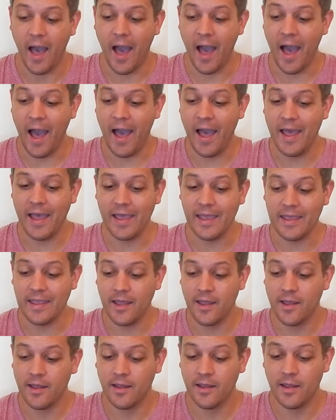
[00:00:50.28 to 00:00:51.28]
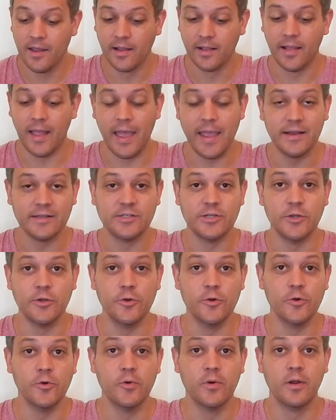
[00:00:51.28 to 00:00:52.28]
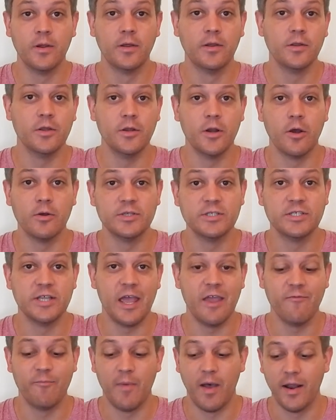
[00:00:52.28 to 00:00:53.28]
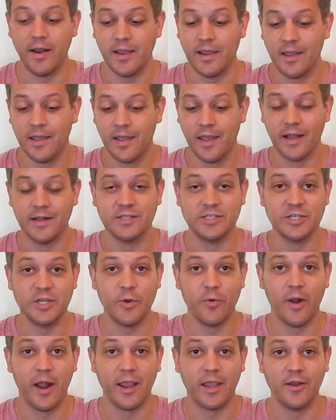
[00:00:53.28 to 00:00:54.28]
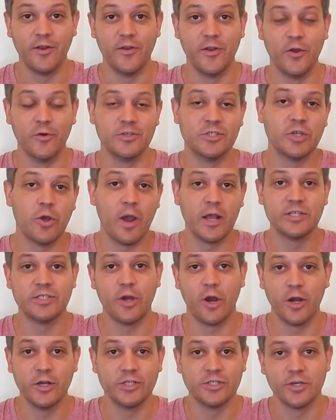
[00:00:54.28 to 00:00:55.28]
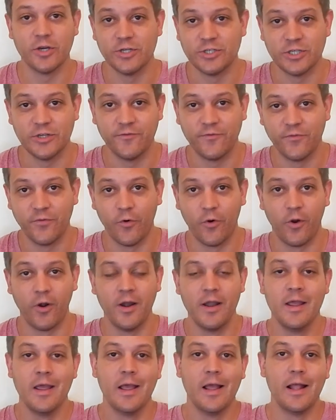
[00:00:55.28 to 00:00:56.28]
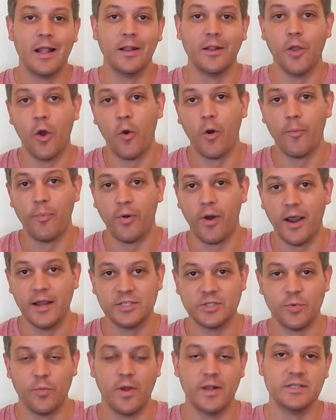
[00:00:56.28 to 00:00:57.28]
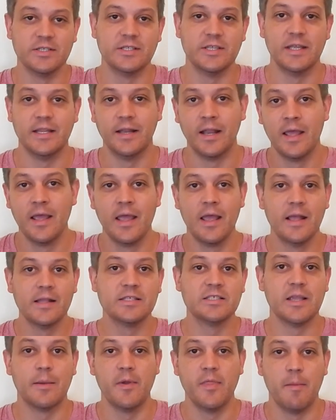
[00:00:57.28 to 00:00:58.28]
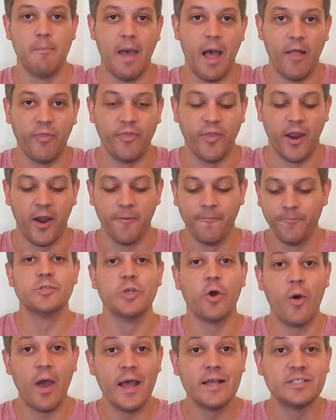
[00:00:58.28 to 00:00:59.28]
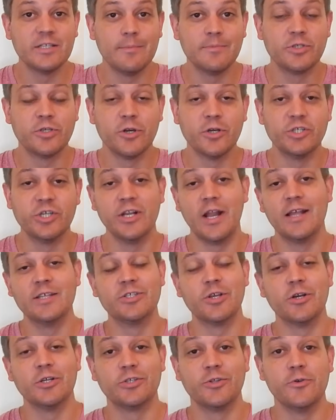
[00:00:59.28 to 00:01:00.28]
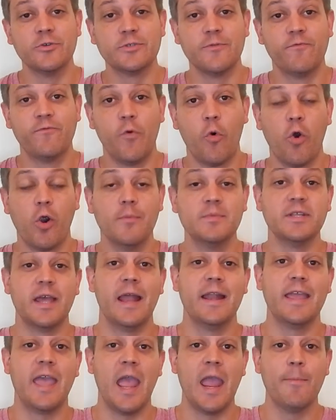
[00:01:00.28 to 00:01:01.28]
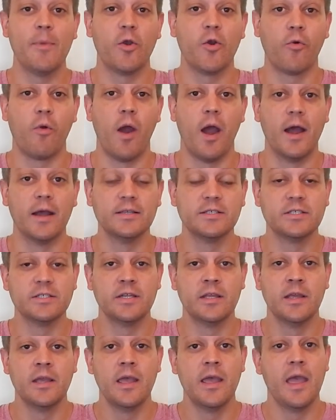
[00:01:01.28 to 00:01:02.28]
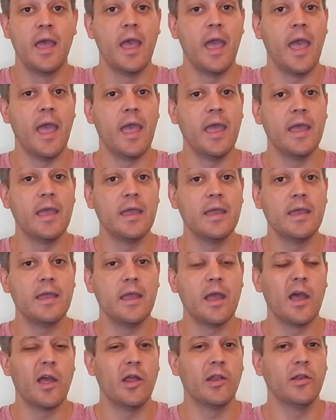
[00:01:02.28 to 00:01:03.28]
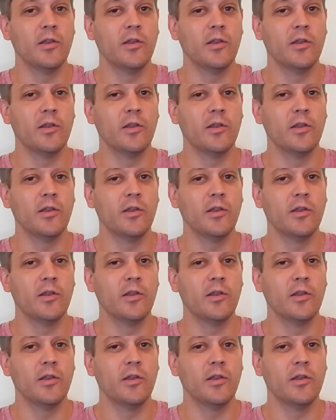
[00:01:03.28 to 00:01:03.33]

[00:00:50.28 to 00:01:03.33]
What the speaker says: I like to, you know, save money and see what I can do. So I started searching for lower priced ones than some of them out there. So as I'm searching, I searched through some forums and came across a